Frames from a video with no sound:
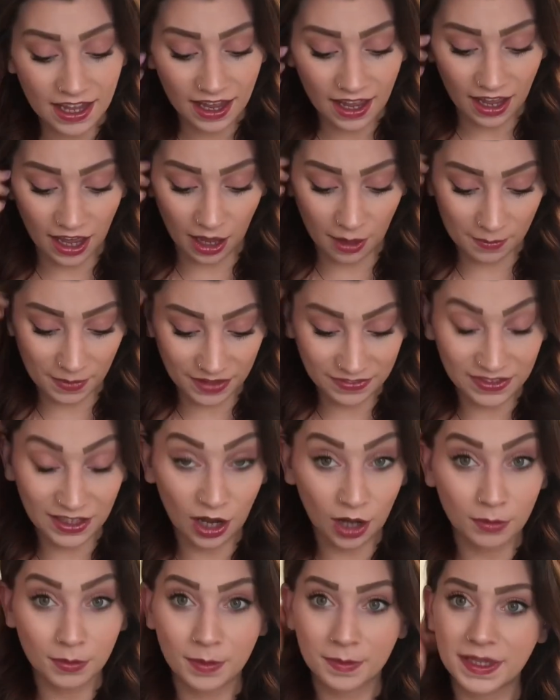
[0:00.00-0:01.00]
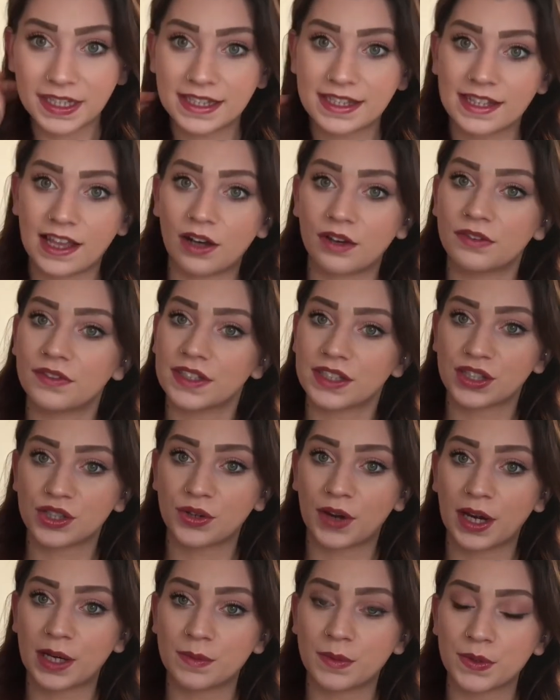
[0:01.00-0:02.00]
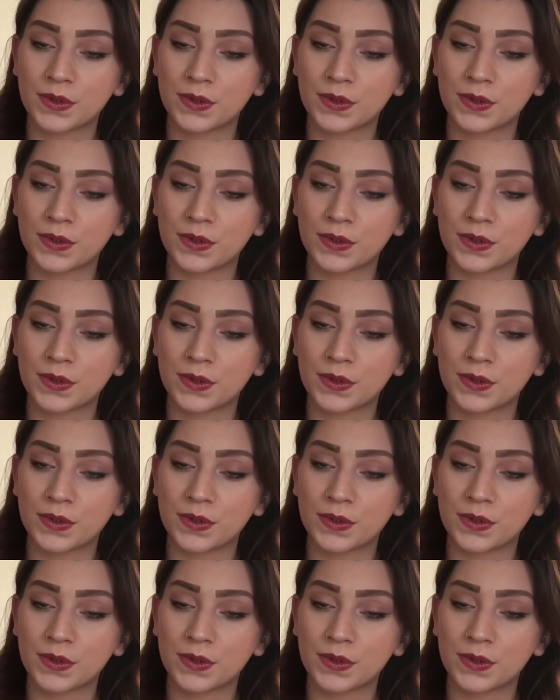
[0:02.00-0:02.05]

and the album itself is incredible.